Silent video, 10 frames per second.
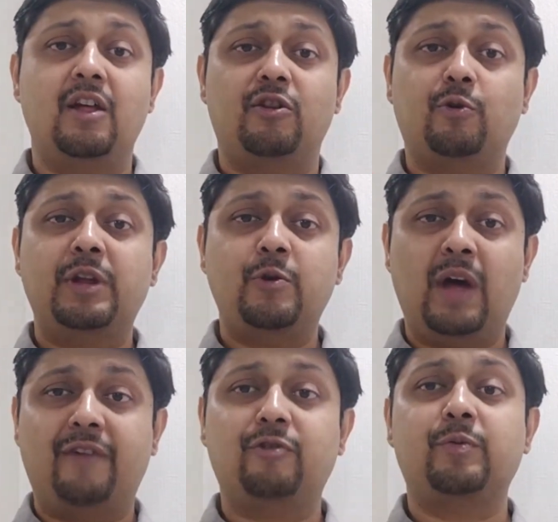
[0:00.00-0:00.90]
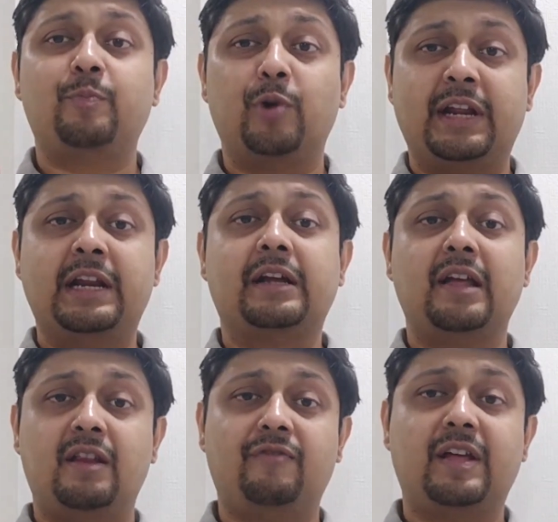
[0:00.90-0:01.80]
So you have to put in a
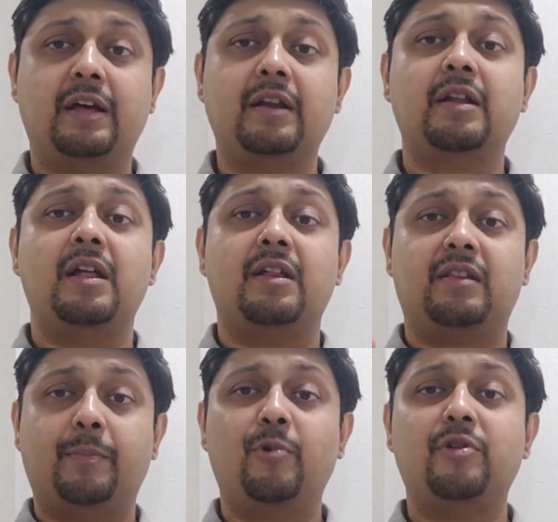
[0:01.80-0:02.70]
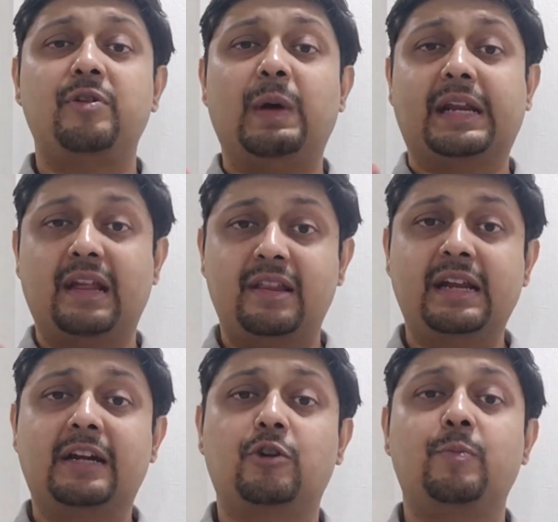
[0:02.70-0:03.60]
guess figure. Suppose you are guessing
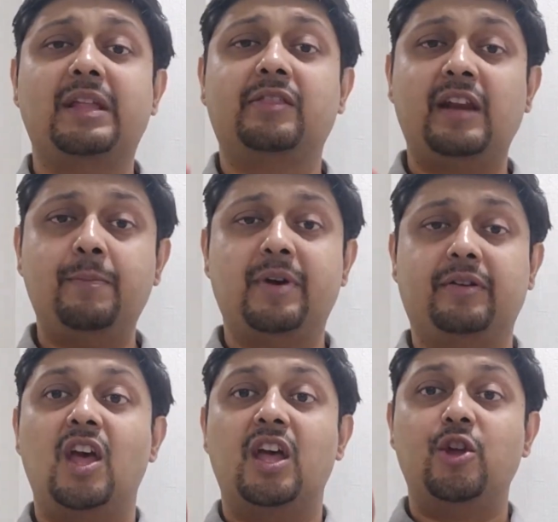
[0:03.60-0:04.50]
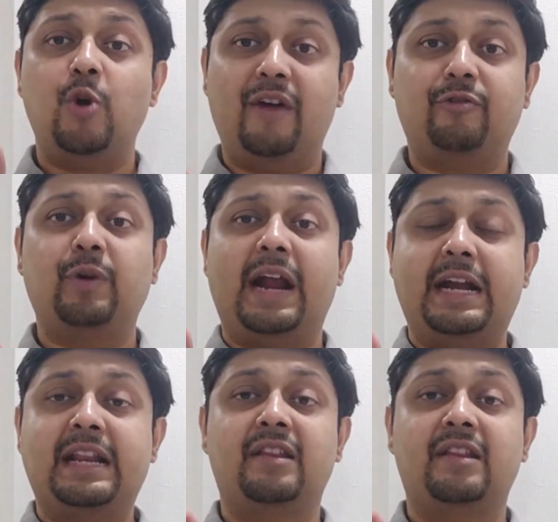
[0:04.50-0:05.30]
it to be 3%, you have to write in